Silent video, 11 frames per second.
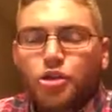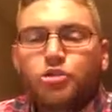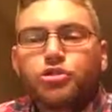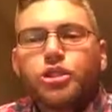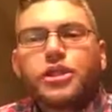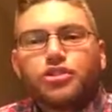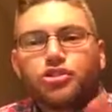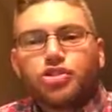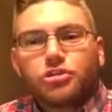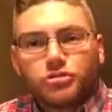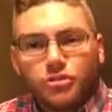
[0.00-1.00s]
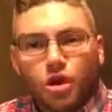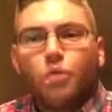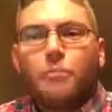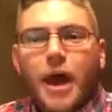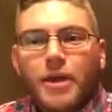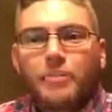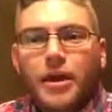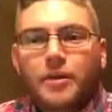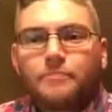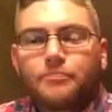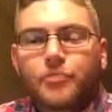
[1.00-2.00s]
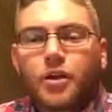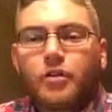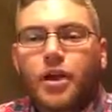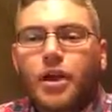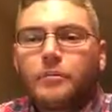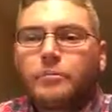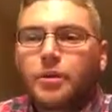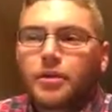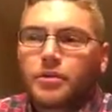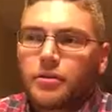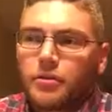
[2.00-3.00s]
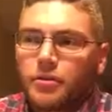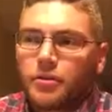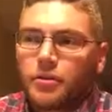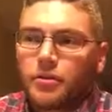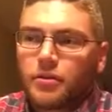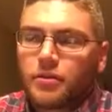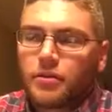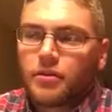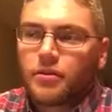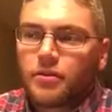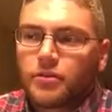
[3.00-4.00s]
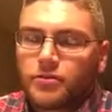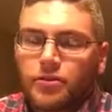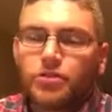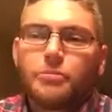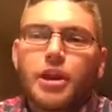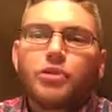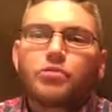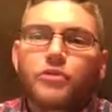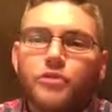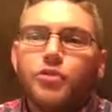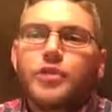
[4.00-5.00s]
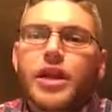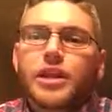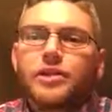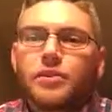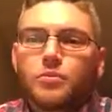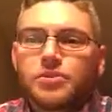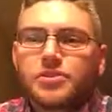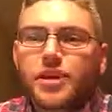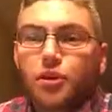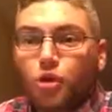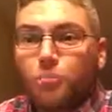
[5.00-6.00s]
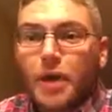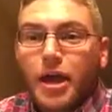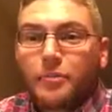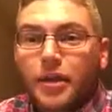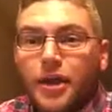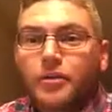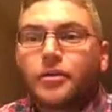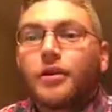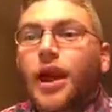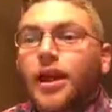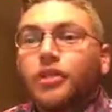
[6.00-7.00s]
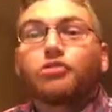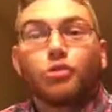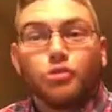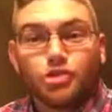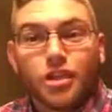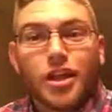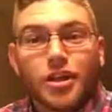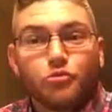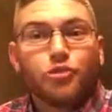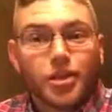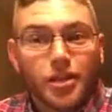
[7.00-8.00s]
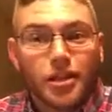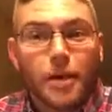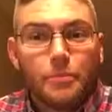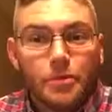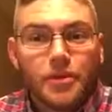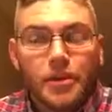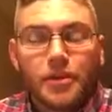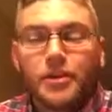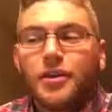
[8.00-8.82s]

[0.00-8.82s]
Usually it's just low back pain, okay? But the systematic review that I did was on low back pain and associated radiculopathy.